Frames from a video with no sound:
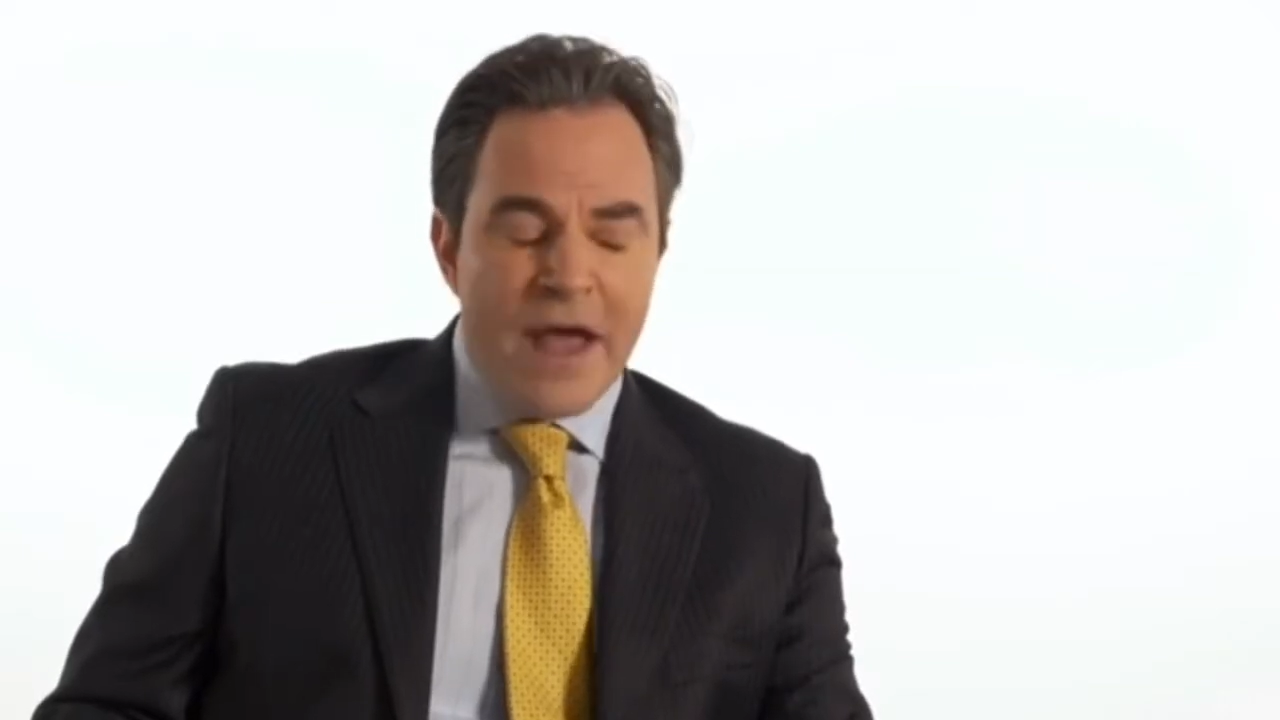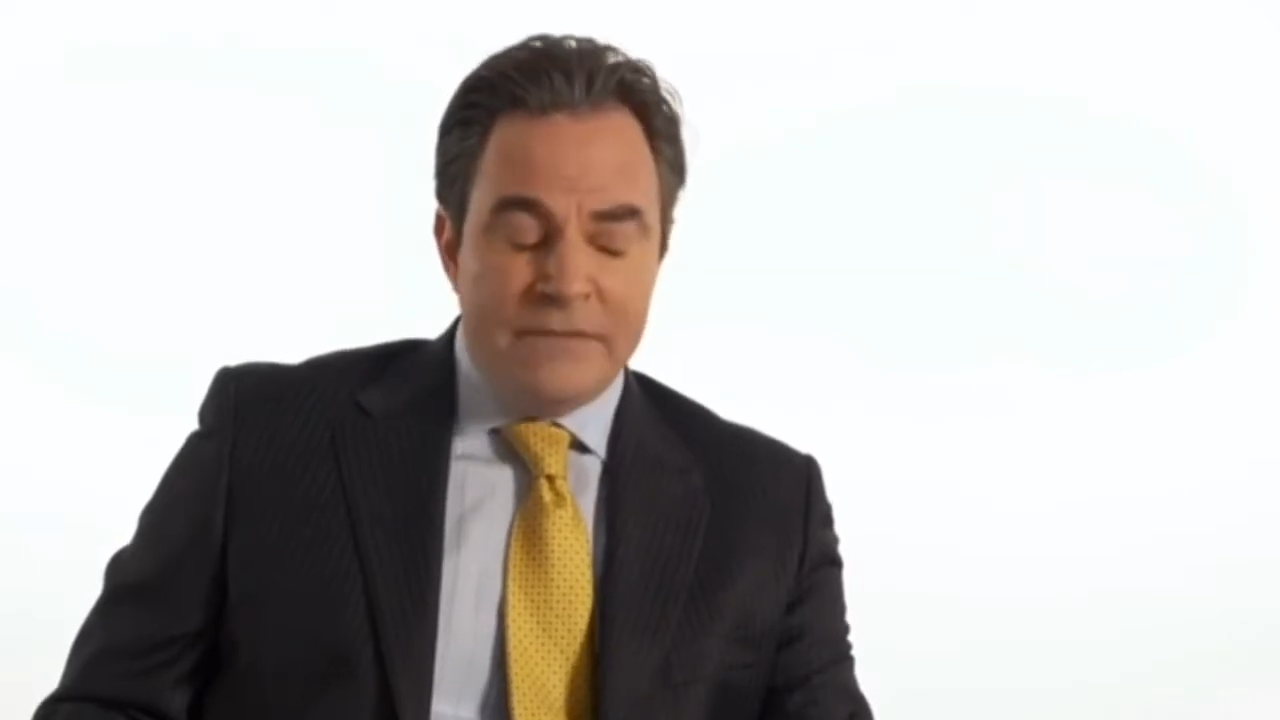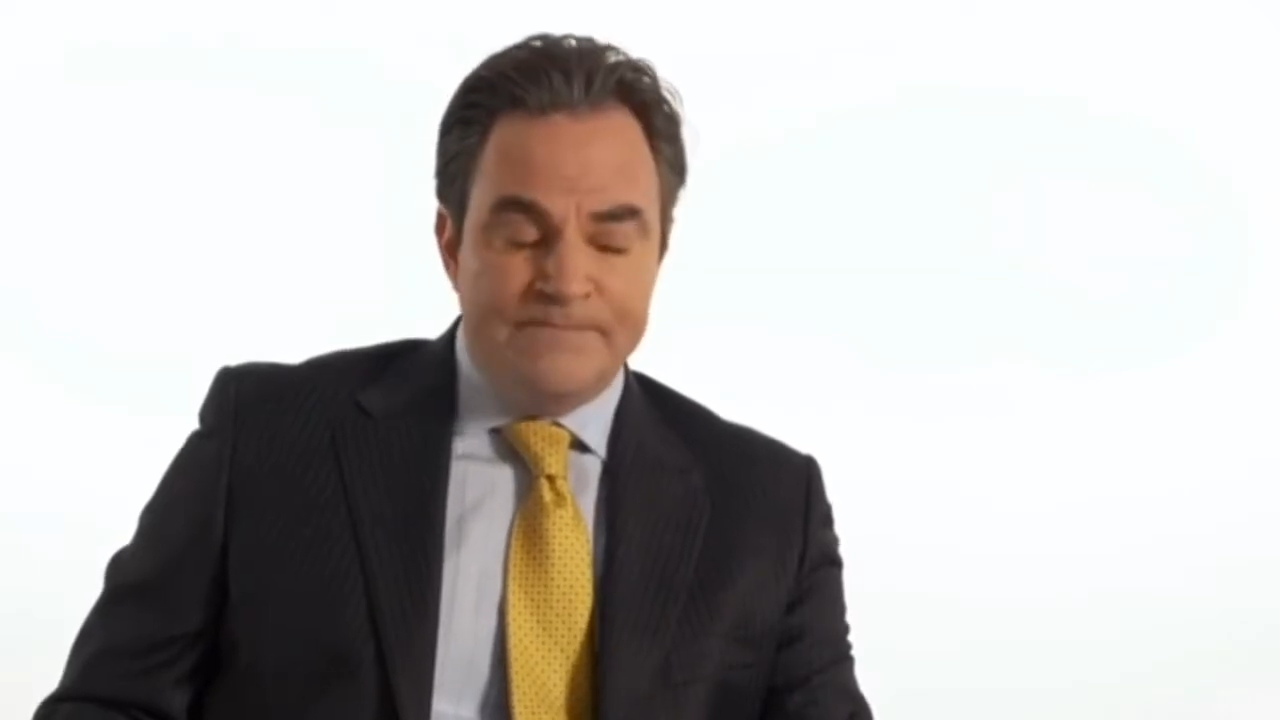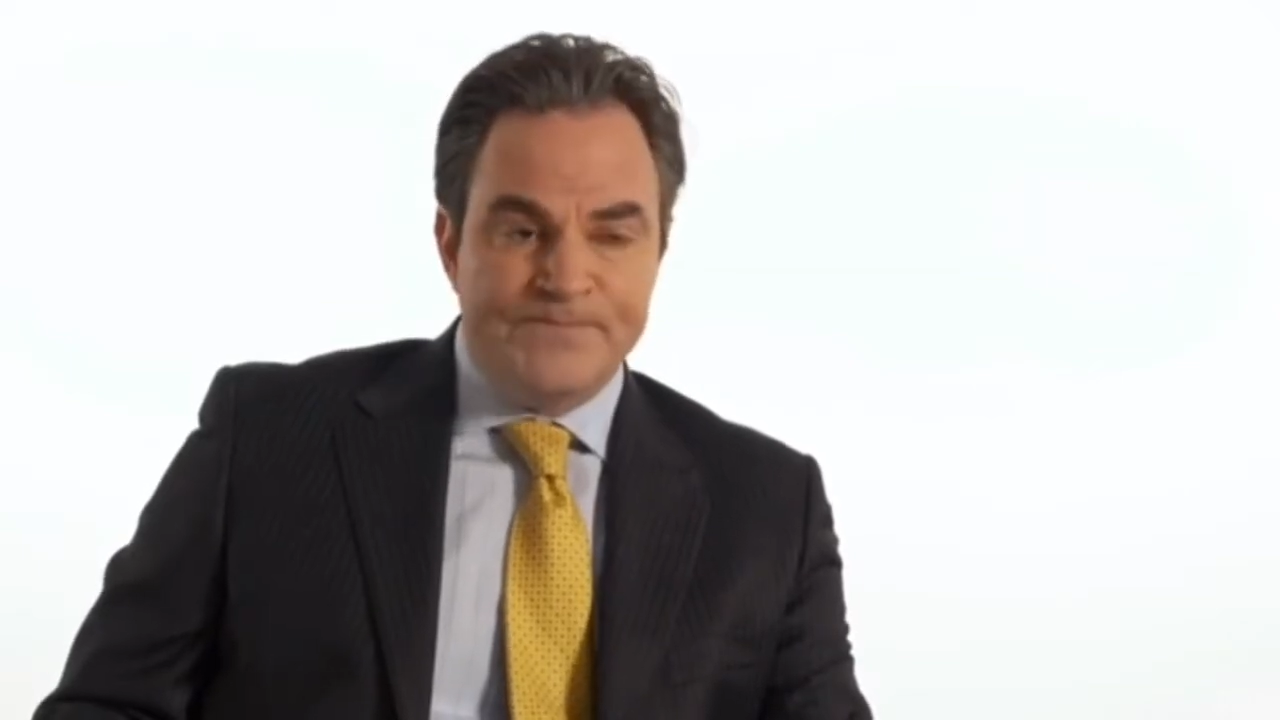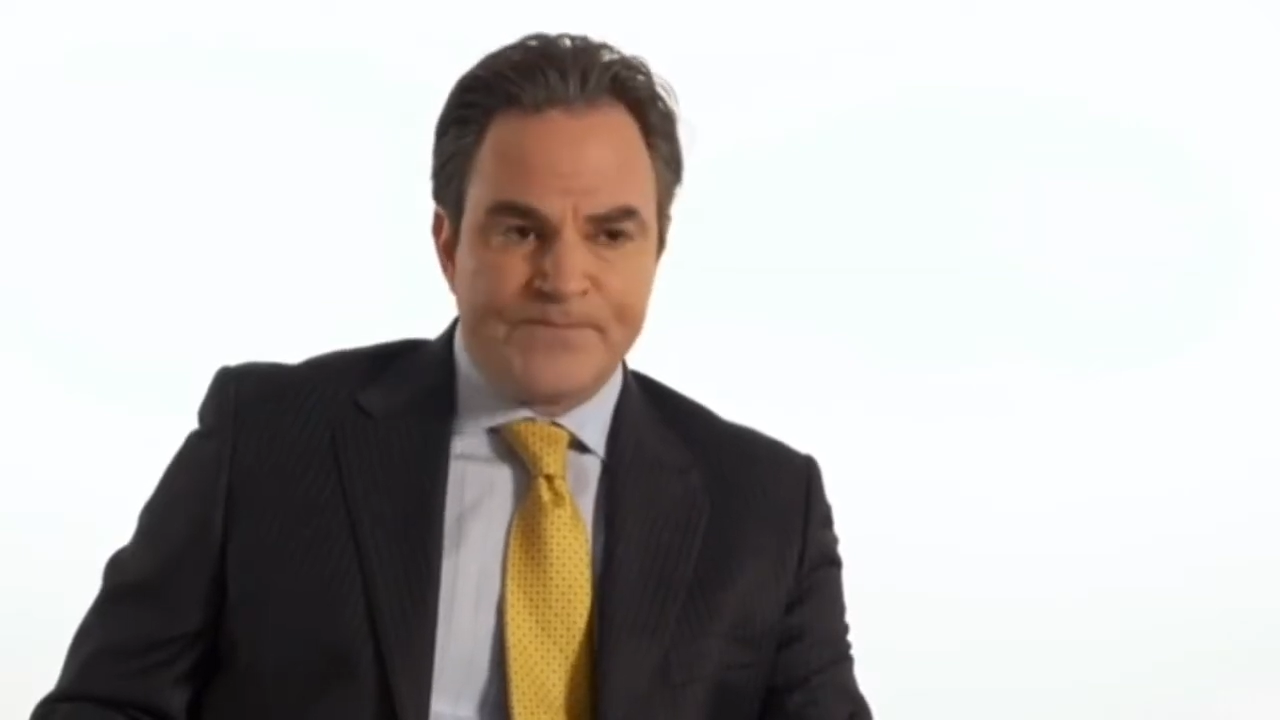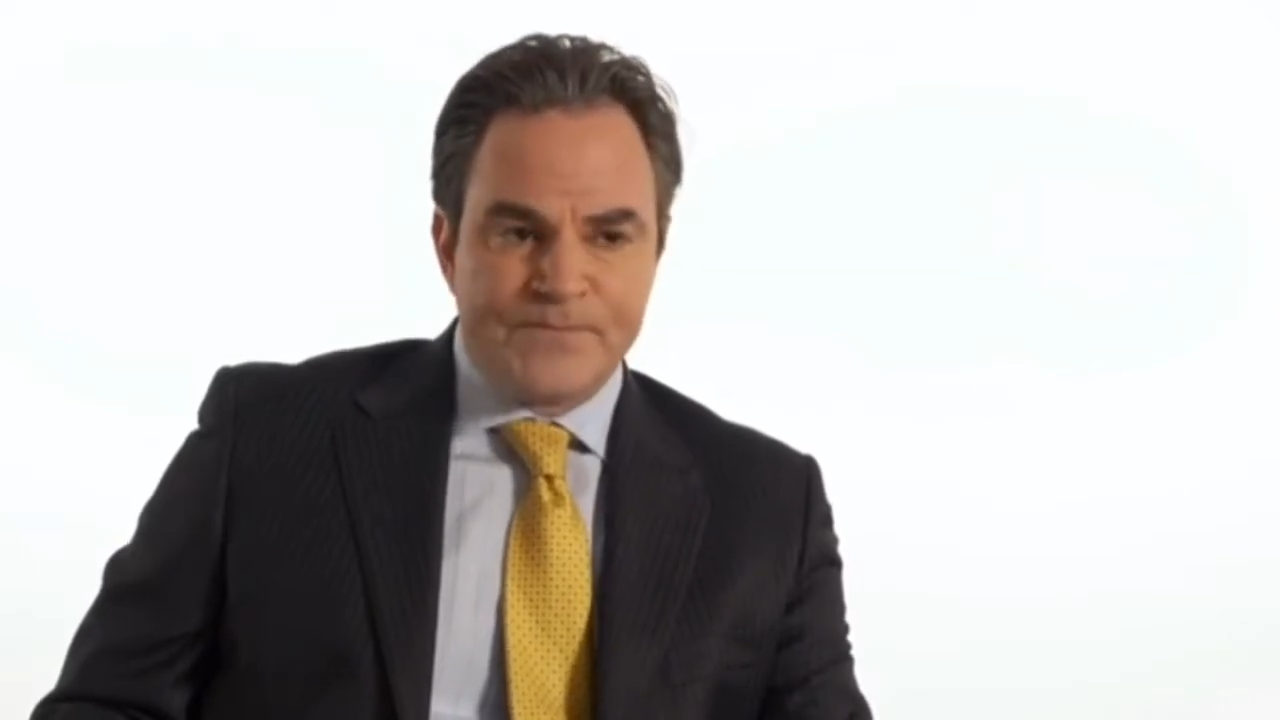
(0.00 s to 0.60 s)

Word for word: trans-